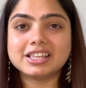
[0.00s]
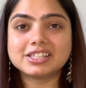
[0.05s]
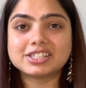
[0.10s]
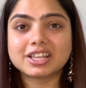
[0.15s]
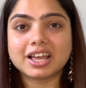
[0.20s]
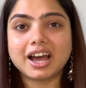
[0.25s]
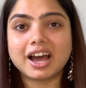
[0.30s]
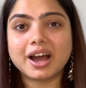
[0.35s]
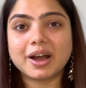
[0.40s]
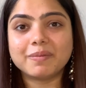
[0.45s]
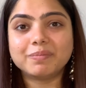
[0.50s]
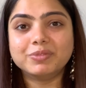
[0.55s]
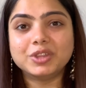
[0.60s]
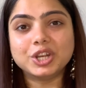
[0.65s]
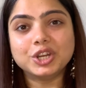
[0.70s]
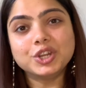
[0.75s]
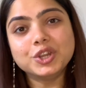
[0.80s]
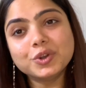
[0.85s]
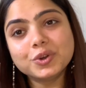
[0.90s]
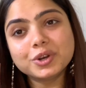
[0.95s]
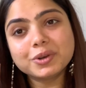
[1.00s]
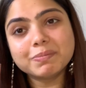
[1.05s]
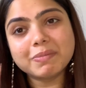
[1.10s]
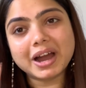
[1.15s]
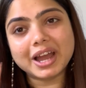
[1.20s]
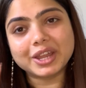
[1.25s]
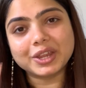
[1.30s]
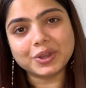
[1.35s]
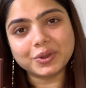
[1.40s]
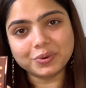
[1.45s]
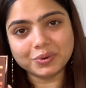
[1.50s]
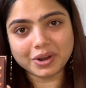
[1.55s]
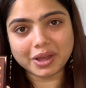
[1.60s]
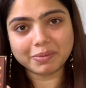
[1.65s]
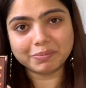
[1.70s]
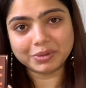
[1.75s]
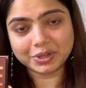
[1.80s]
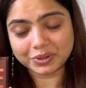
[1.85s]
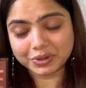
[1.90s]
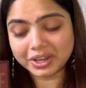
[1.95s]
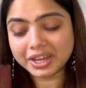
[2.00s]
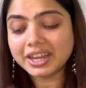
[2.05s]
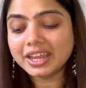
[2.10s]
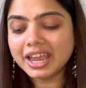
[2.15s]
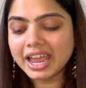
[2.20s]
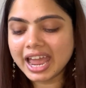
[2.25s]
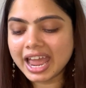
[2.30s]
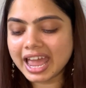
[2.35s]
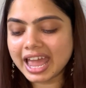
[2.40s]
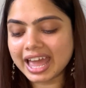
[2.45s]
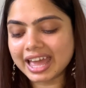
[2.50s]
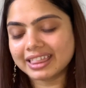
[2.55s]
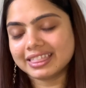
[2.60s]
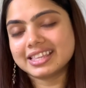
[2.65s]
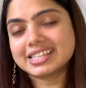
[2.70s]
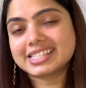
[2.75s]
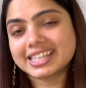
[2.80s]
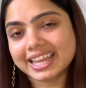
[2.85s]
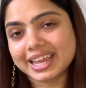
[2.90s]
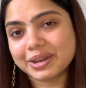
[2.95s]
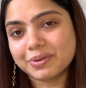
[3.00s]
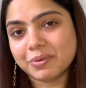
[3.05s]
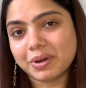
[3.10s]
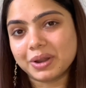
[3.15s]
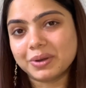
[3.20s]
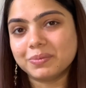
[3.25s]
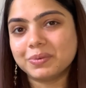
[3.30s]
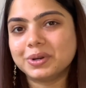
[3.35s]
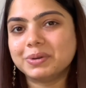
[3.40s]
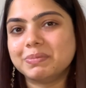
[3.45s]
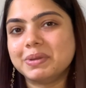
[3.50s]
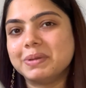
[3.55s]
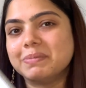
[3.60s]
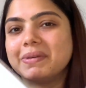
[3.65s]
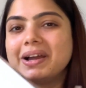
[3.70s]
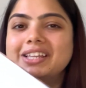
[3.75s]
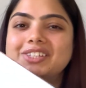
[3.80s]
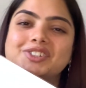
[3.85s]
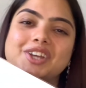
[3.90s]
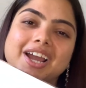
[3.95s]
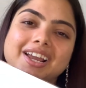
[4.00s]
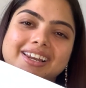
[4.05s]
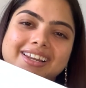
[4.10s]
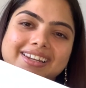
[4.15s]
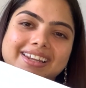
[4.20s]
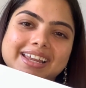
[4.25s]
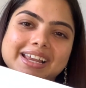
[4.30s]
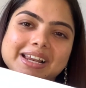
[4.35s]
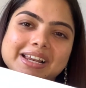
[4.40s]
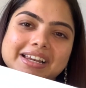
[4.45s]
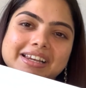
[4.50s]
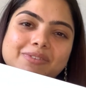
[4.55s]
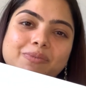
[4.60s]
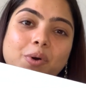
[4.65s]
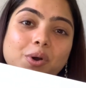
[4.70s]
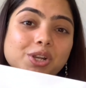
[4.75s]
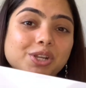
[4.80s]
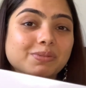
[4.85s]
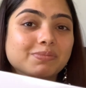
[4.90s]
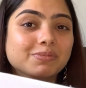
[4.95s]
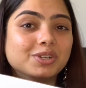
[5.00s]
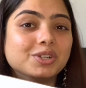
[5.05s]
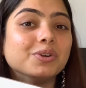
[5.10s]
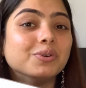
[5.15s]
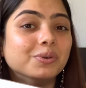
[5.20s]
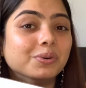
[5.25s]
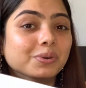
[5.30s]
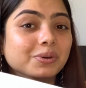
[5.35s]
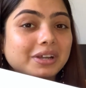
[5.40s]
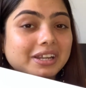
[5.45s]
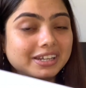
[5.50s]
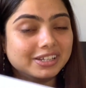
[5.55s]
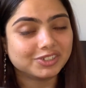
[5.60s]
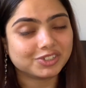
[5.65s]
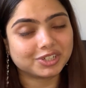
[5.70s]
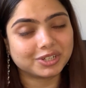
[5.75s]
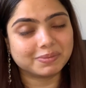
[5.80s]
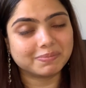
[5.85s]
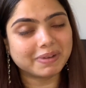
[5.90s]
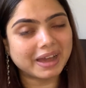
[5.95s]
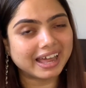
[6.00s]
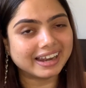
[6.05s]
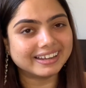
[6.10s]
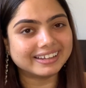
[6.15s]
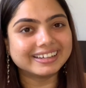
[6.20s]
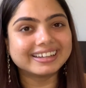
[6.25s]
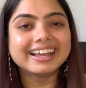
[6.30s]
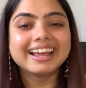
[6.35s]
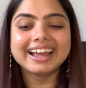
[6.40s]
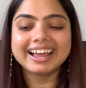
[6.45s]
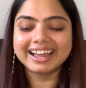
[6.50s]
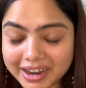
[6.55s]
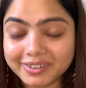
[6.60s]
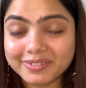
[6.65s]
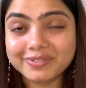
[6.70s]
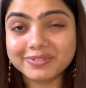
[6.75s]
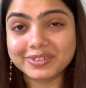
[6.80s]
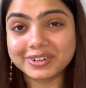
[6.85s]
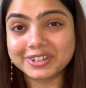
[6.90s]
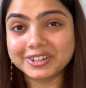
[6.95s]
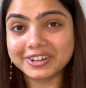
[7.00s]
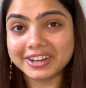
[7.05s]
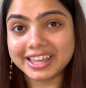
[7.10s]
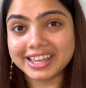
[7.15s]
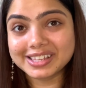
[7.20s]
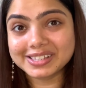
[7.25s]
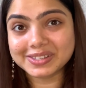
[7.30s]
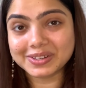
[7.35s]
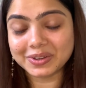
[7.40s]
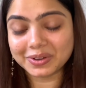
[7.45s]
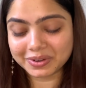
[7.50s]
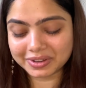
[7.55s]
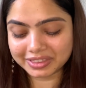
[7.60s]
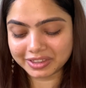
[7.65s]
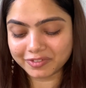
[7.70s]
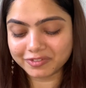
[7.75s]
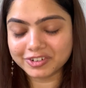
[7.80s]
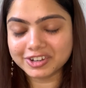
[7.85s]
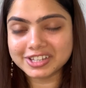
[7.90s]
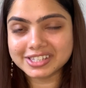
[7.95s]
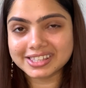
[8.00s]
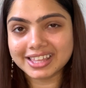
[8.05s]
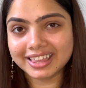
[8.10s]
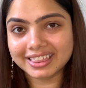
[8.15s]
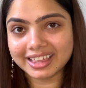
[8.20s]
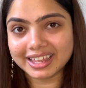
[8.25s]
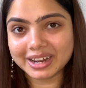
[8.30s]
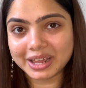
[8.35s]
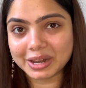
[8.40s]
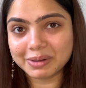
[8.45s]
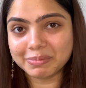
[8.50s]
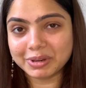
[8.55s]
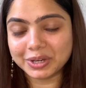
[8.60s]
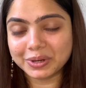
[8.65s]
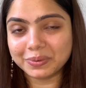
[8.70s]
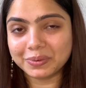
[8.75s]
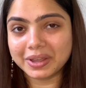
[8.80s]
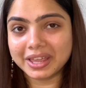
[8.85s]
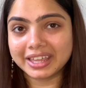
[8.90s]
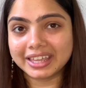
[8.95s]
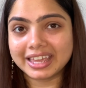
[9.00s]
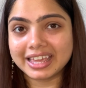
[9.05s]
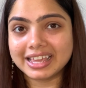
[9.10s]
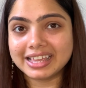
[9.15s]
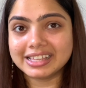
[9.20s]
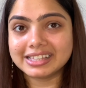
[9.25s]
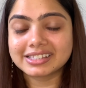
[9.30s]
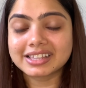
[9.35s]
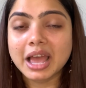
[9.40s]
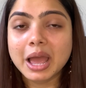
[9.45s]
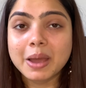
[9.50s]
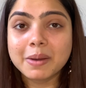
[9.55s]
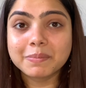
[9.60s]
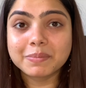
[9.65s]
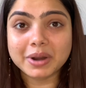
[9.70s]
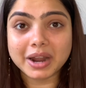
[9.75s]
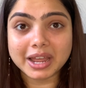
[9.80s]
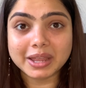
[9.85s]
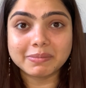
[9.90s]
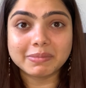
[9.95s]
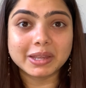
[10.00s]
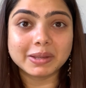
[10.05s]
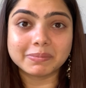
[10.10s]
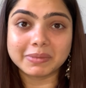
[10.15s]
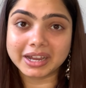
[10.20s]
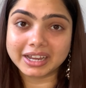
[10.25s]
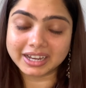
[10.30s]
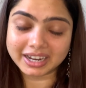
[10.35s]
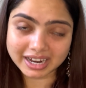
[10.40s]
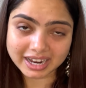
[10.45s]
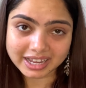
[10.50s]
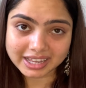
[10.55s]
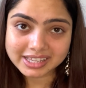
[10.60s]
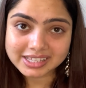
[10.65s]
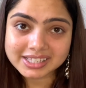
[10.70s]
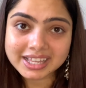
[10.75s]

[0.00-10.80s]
the Nude by Huda Beauty, and the second one would be my Jaclyn Hill Volume 2 Edition palette. For today's look, the first thing that I'll be doing is priming my eyes.